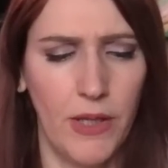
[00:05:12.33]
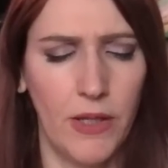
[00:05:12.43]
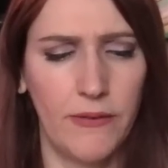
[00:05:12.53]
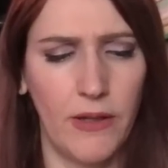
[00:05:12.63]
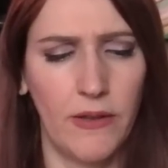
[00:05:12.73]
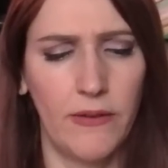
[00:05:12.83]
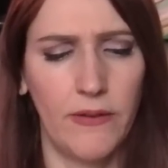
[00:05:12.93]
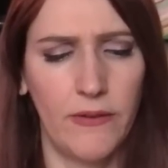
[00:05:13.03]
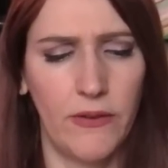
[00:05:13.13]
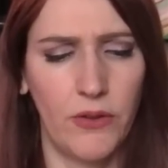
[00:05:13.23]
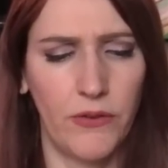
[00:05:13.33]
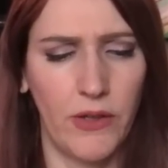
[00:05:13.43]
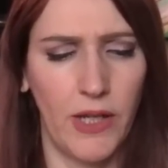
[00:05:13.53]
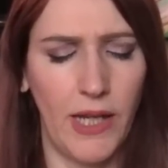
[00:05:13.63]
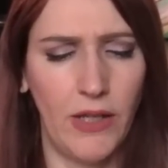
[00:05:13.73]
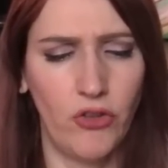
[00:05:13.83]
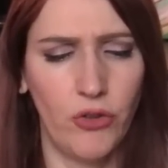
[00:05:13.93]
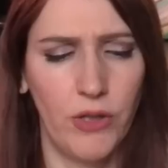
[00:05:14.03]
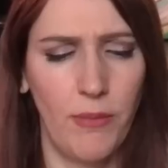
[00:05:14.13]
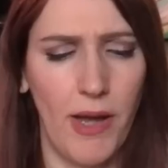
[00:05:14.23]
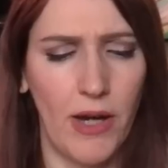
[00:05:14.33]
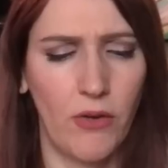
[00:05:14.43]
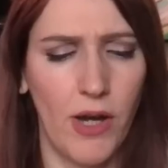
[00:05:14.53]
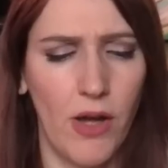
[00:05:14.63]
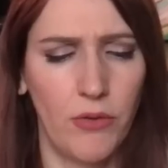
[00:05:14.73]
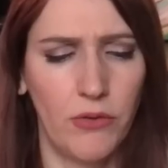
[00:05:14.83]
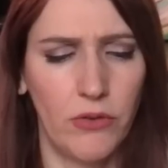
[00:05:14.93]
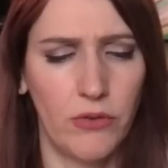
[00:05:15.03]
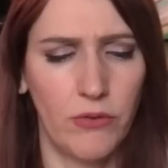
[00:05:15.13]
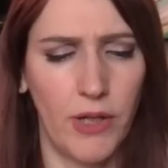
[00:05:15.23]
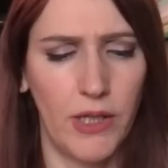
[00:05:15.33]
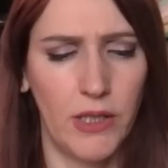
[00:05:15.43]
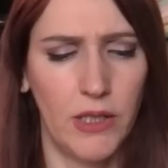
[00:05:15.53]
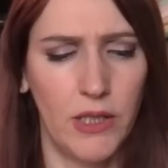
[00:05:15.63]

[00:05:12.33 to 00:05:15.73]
Because I get the sense that there's like an angel in the background, right?